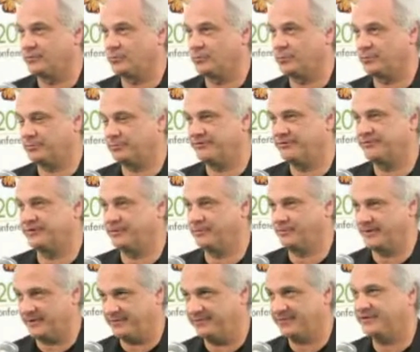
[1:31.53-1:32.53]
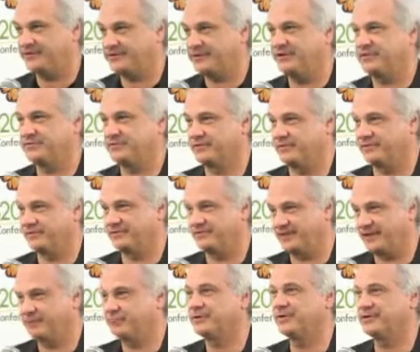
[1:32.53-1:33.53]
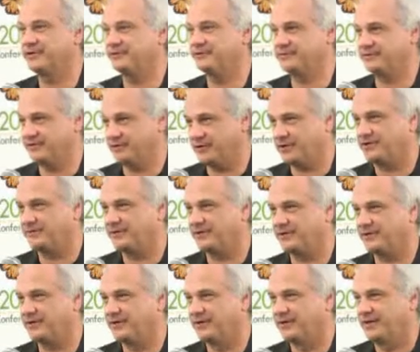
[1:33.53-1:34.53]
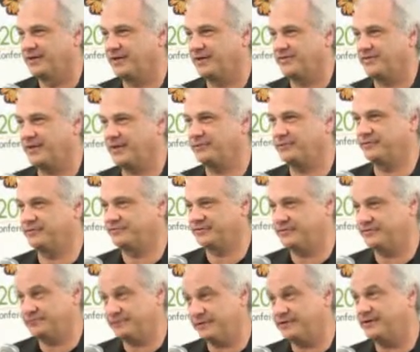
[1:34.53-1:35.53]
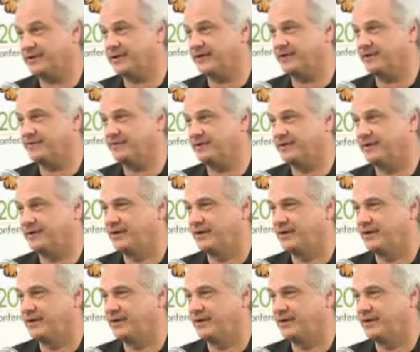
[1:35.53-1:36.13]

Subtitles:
where we saw a manifestation of this take place in the Arctic, and that was in Greenland.